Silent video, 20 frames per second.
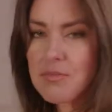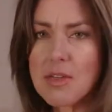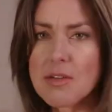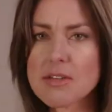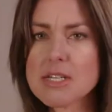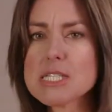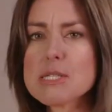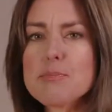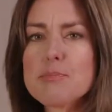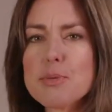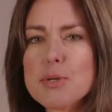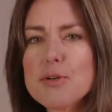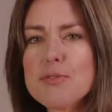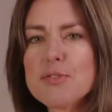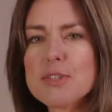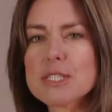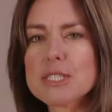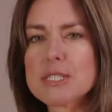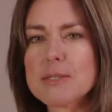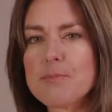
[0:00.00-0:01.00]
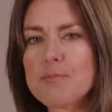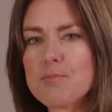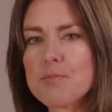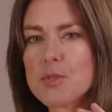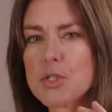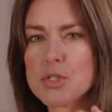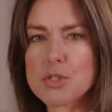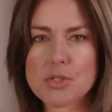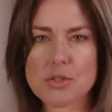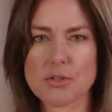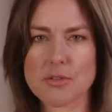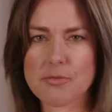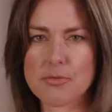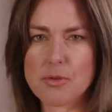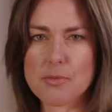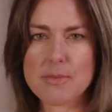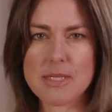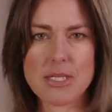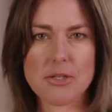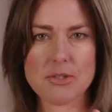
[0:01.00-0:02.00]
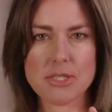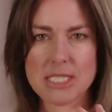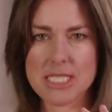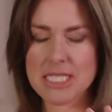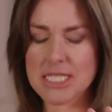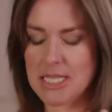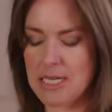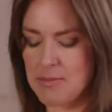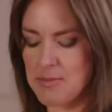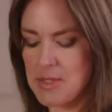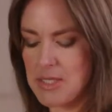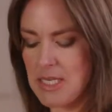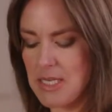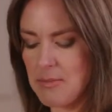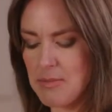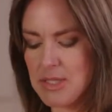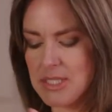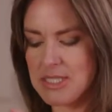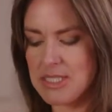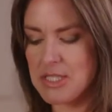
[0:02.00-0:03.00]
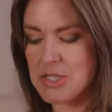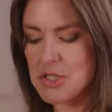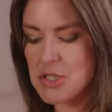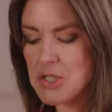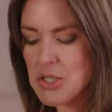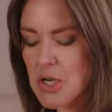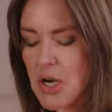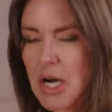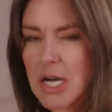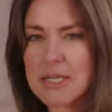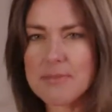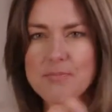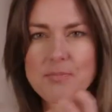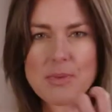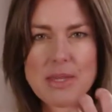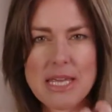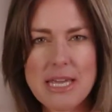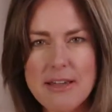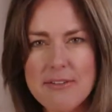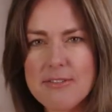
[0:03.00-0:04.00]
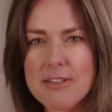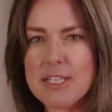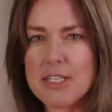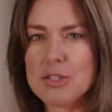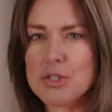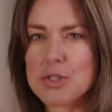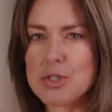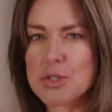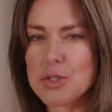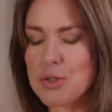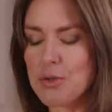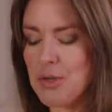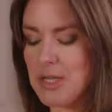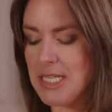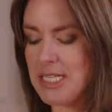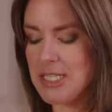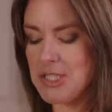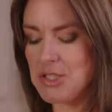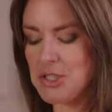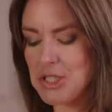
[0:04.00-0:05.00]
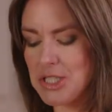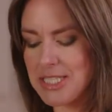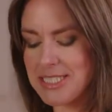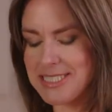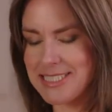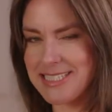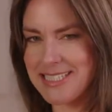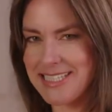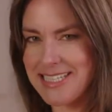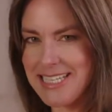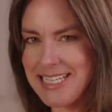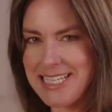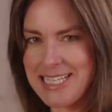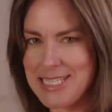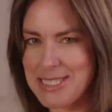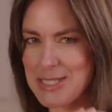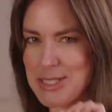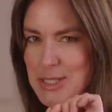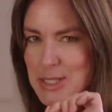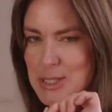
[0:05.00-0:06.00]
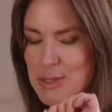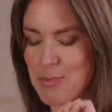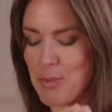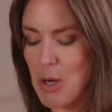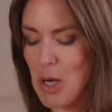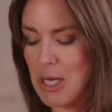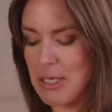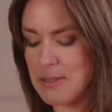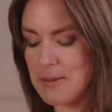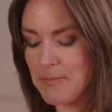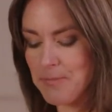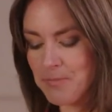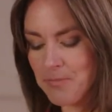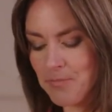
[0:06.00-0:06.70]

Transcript: That's a perfect dessert for me or tea time thing because it's not heavy and sugary and it just hits the spot.